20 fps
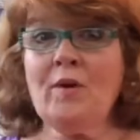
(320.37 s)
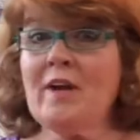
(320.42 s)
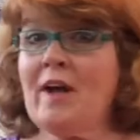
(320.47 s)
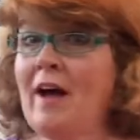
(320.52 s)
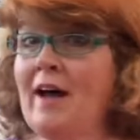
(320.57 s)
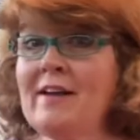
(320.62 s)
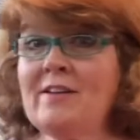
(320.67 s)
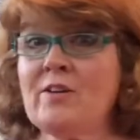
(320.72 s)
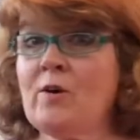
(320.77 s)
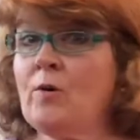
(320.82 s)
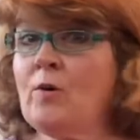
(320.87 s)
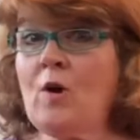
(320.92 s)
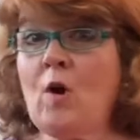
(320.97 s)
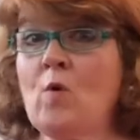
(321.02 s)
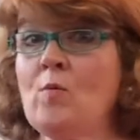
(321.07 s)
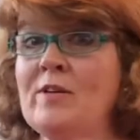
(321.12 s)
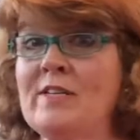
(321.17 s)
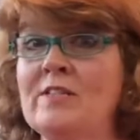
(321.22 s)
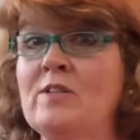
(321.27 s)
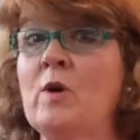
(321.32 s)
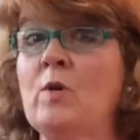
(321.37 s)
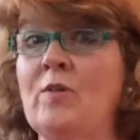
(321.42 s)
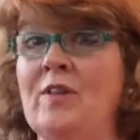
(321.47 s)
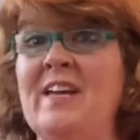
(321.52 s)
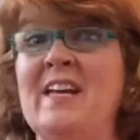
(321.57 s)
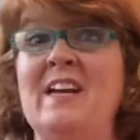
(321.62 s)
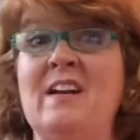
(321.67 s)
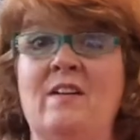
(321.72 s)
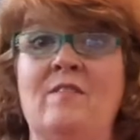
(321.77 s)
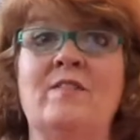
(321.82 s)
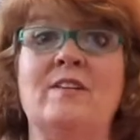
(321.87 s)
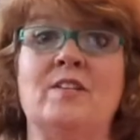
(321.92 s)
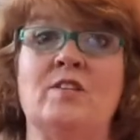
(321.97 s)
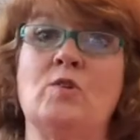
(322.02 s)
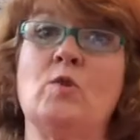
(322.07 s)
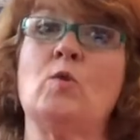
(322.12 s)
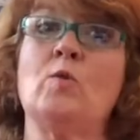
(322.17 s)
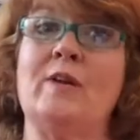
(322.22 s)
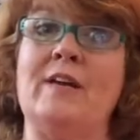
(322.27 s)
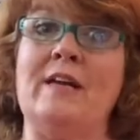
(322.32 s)
and I don't always know the end of the
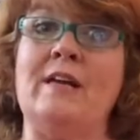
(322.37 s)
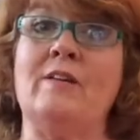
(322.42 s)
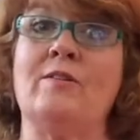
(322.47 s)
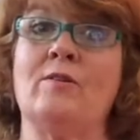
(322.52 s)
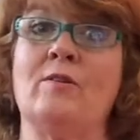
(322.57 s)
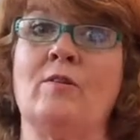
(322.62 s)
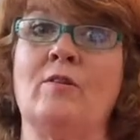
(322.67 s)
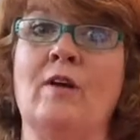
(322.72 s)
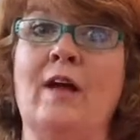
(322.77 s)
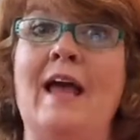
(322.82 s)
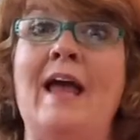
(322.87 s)
story either.